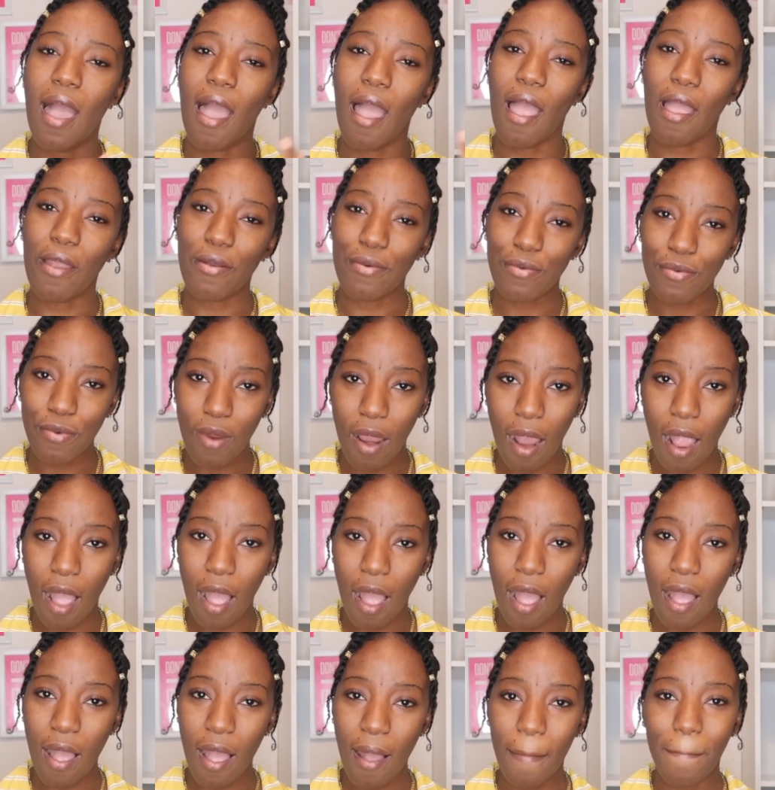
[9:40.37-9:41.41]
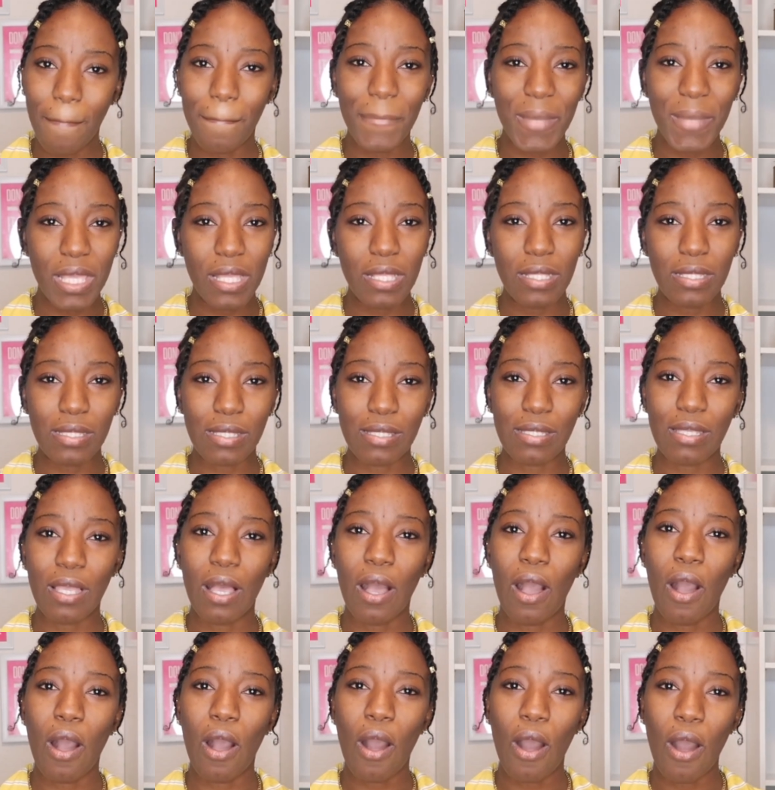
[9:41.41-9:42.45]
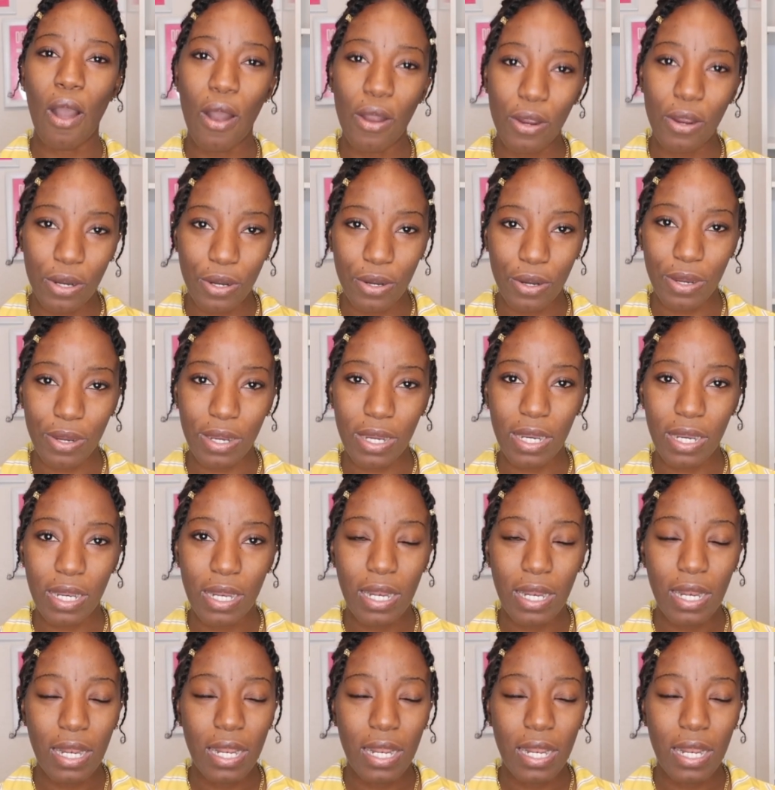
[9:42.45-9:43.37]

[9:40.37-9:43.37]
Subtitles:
And raw means hungry.